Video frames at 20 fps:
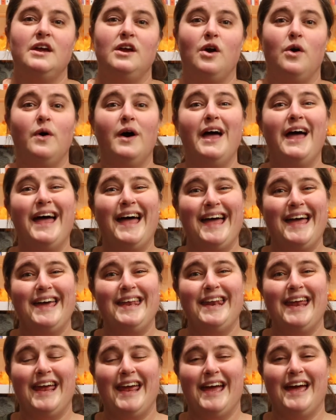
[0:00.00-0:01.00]
go
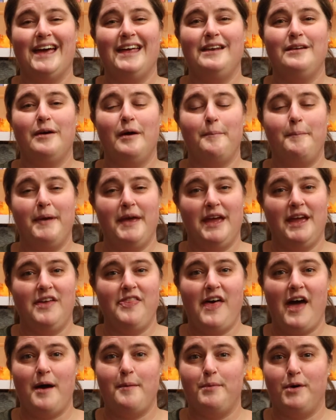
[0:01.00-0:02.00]
ahead and pick
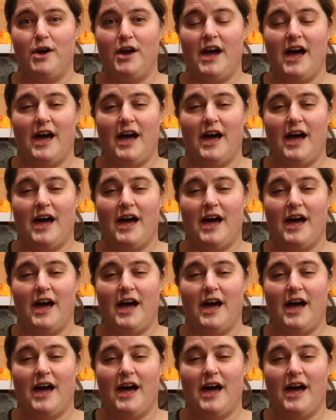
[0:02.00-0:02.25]
that book